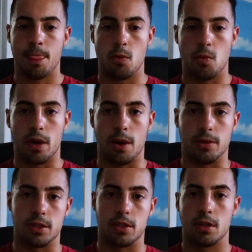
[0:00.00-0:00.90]
what I
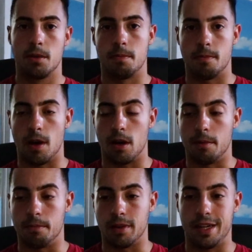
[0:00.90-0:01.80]
was
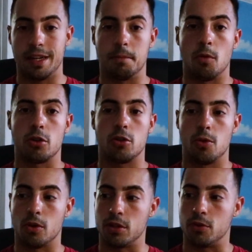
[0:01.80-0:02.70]
leaning more
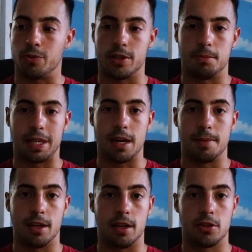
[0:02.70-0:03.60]
towards was
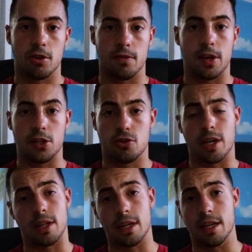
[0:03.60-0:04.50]
becoming a certified
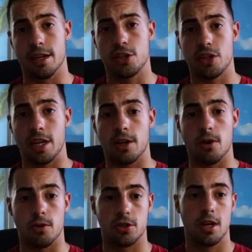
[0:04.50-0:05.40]
strength and conditioning
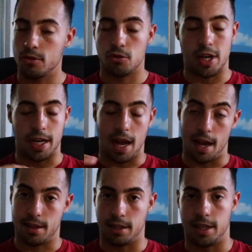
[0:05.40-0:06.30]
coach, training
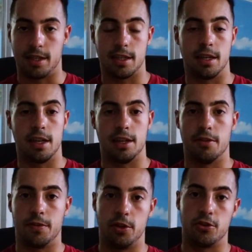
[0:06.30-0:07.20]
athletes, and in the
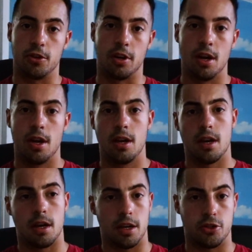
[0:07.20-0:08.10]
future
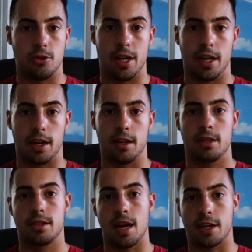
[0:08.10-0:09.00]
training
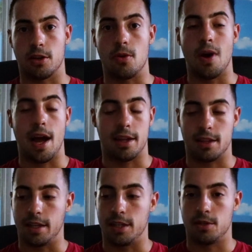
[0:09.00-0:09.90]
tactical
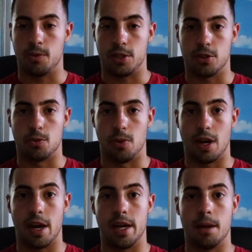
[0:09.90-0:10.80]
athletes, which is what
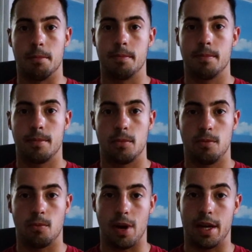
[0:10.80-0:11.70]
I am
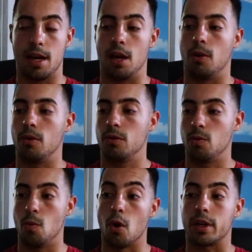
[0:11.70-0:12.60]
right now
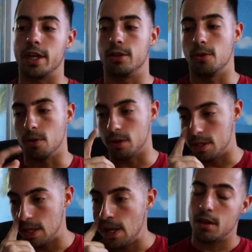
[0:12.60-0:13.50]
working
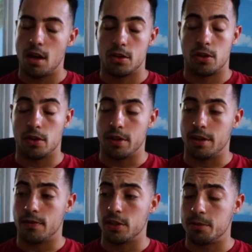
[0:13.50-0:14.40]
towards. So the
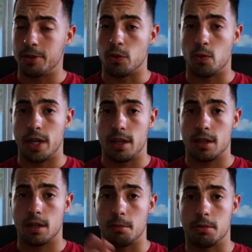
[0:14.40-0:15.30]
difference
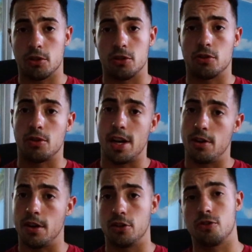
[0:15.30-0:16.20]
between a personal trainer
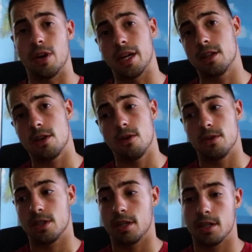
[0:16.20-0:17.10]
and a strength
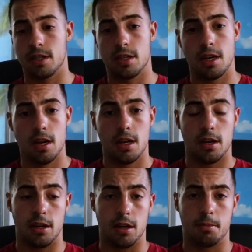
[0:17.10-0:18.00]
coach is
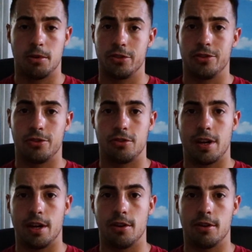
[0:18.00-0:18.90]
a personal
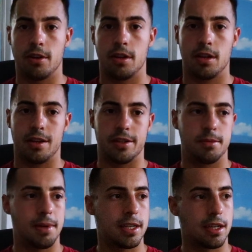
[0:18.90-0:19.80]
trainer is
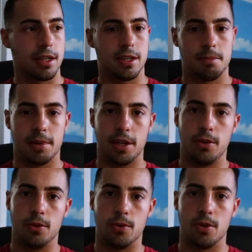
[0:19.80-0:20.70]
basically somebody
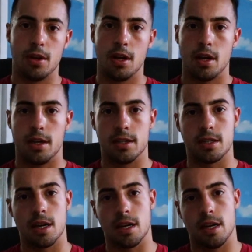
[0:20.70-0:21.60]
who is
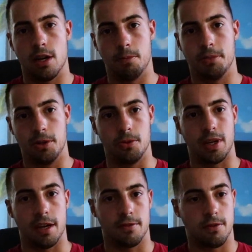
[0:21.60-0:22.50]
going to help you
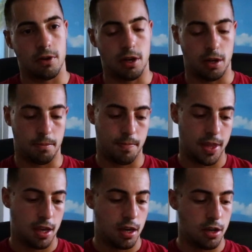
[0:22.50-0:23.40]
get from,
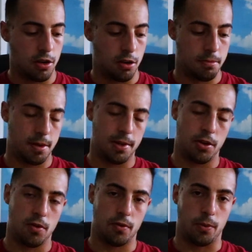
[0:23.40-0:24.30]
maybe
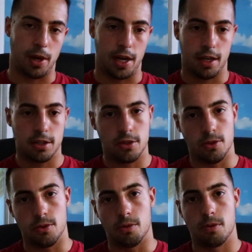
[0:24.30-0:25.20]
overweight
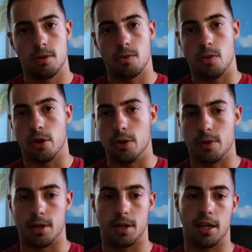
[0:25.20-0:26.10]
to where you
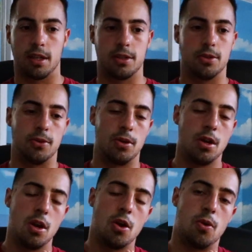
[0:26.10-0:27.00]
want to get to,
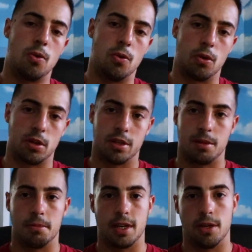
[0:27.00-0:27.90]
or
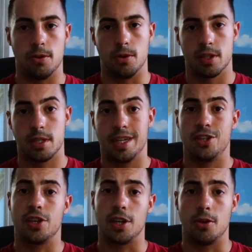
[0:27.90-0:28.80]
somebody who is
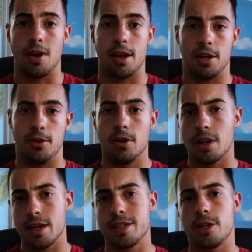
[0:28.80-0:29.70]
teaching you how to
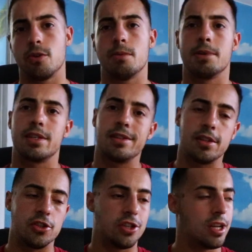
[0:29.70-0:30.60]
utilize equipments in the
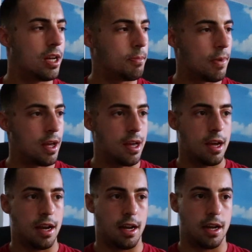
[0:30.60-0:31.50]
gym
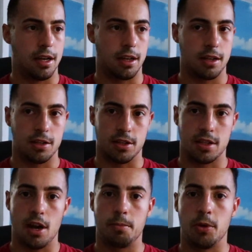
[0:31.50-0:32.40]
and just
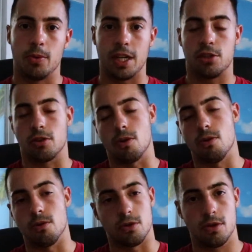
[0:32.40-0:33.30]
help you reach your
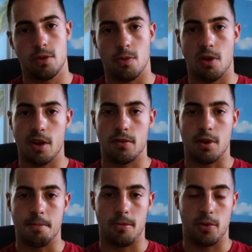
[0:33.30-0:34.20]
goals whatever
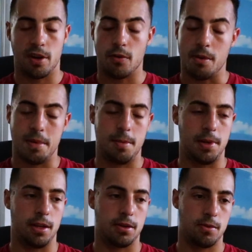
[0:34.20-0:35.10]
it may
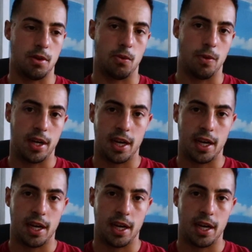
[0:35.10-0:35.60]
be, whether weight